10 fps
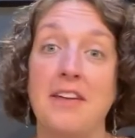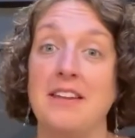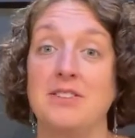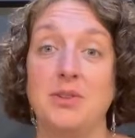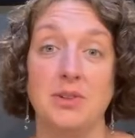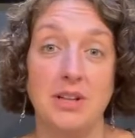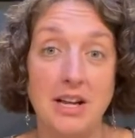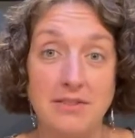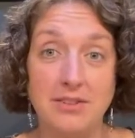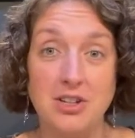And so there are a lot
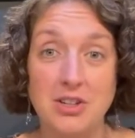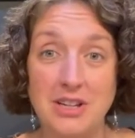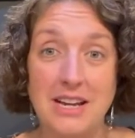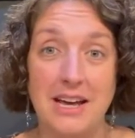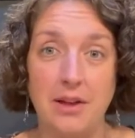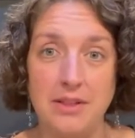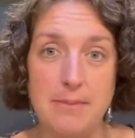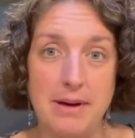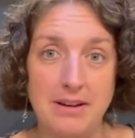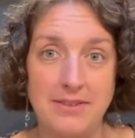of good, healthy
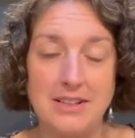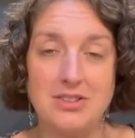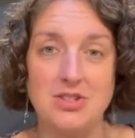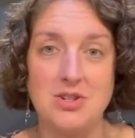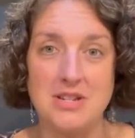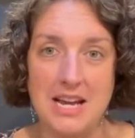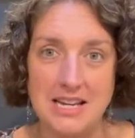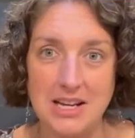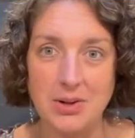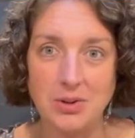benefits to
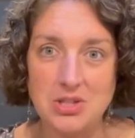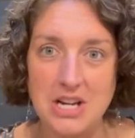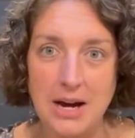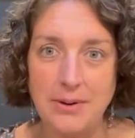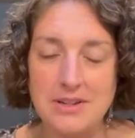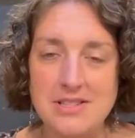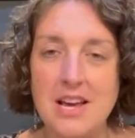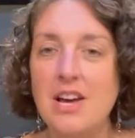taking cold showers.